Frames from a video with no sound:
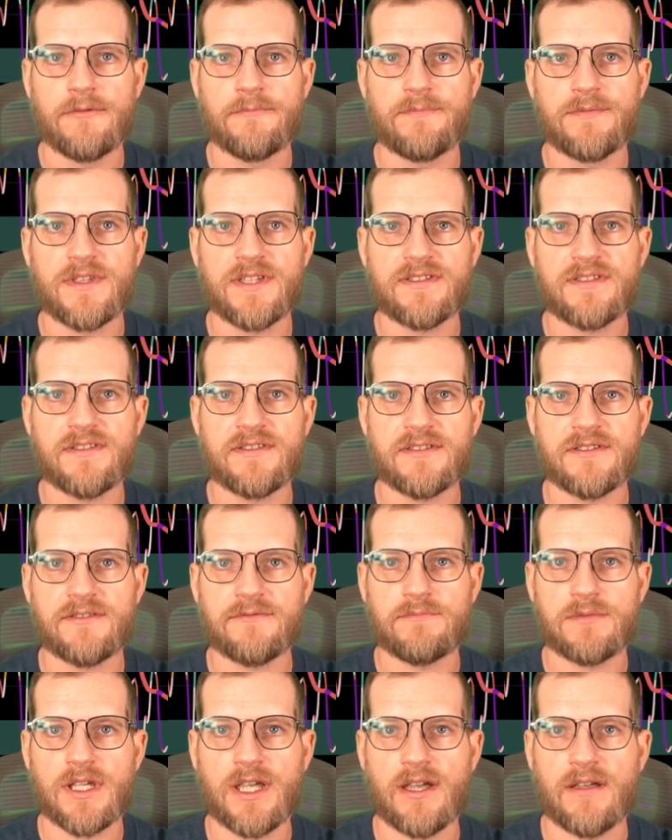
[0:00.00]
this is
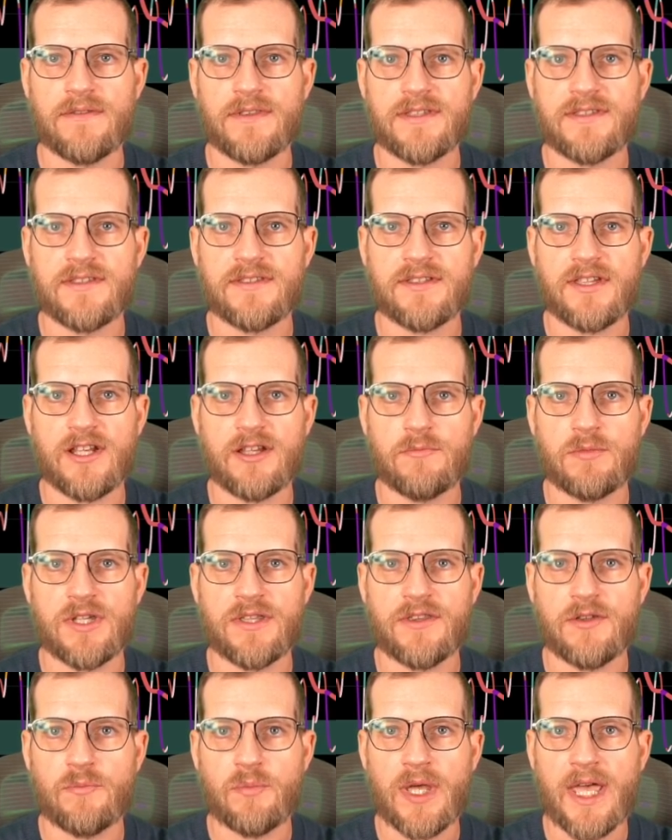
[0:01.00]
going to be
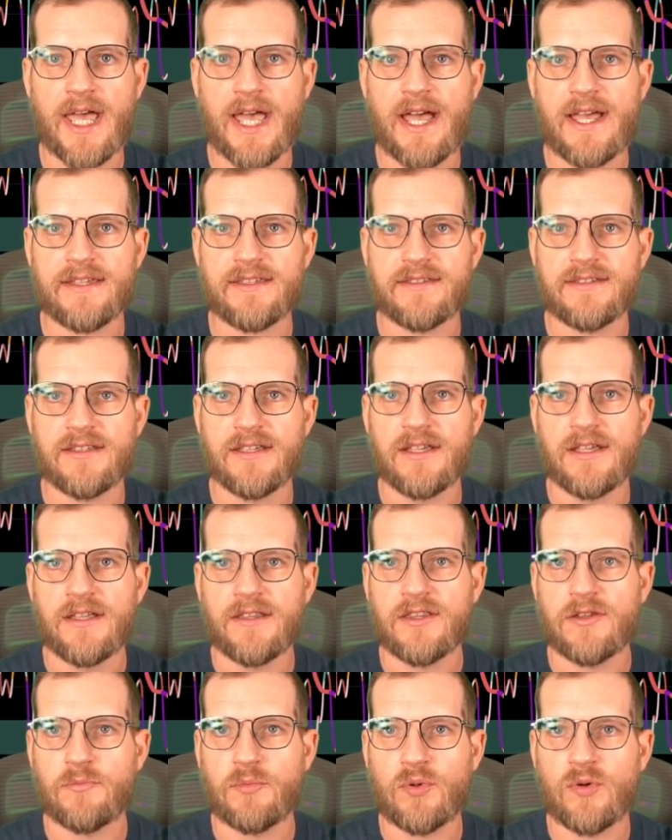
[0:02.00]
the past,
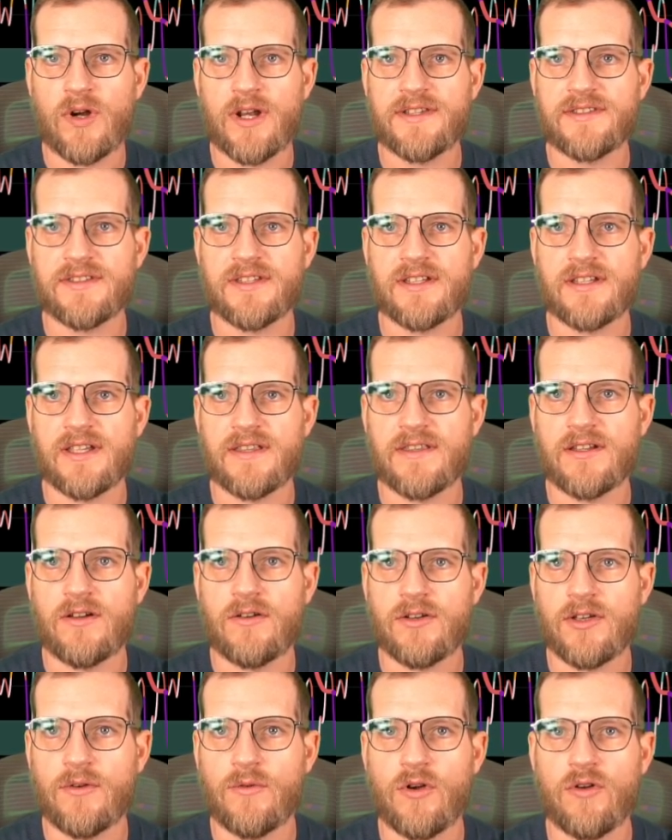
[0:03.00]
the present, and then I'll
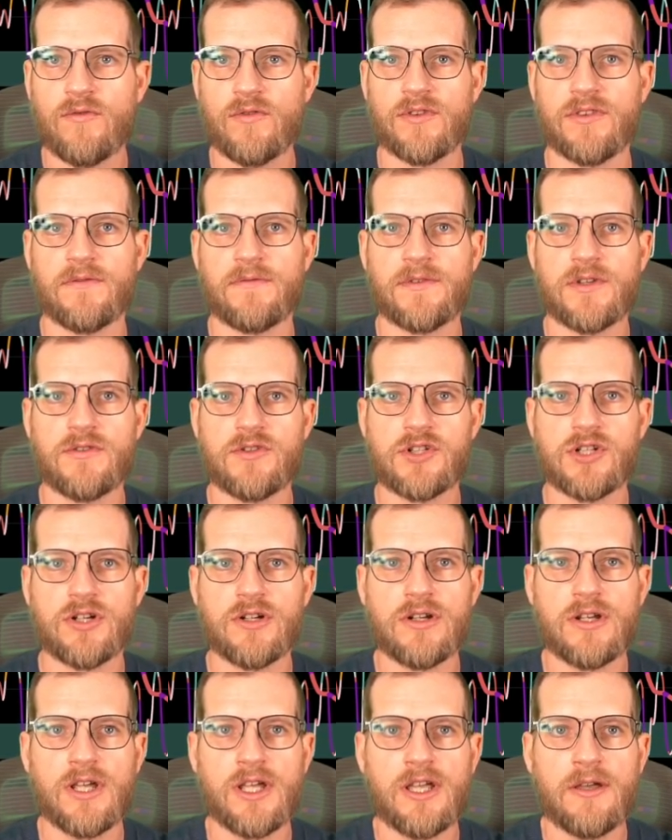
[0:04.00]
go over the
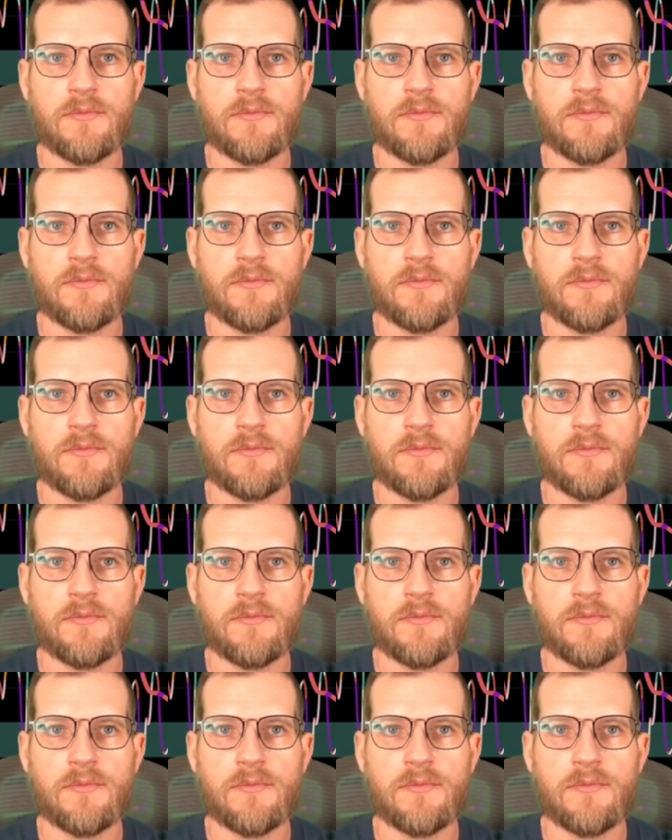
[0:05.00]
future.